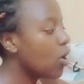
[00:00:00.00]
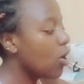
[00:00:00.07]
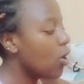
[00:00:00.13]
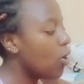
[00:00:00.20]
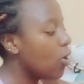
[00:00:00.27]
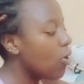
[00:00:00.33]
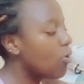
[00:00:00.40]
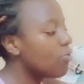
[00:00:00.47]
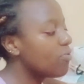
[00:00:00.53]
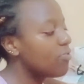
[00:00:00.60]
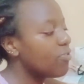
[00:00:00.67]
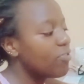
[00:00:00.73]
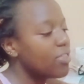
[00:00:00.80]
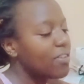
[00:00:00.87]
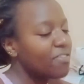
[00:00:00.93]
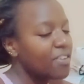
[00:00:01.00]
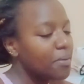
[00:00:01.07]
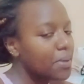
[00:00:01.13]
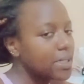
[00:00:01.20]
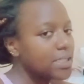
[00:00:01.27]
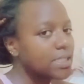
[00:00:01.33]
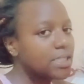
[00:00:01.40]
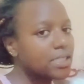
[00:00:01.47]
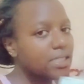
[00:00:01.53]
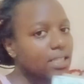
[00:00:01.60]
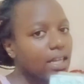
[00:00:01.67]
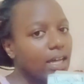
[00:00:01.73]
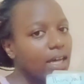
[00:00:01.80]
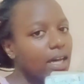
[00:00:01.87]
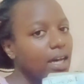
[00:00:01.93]
of the famous
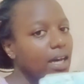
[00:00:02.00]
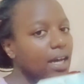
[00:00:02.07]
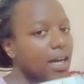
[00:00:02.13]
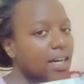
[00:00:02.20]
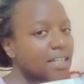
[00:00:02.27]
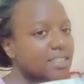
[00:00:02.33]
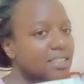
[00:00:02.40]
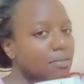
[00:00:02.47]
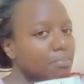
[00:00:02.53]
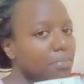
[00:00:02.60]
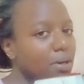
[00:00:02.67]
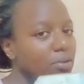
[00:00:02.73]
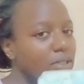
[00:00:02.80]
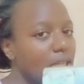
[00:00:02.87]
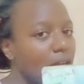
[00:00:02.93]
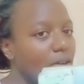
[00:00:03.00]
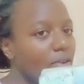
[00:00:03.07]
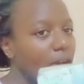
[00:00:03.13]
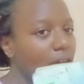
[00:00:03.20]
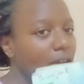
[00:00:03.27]
Qasil powder. Okay,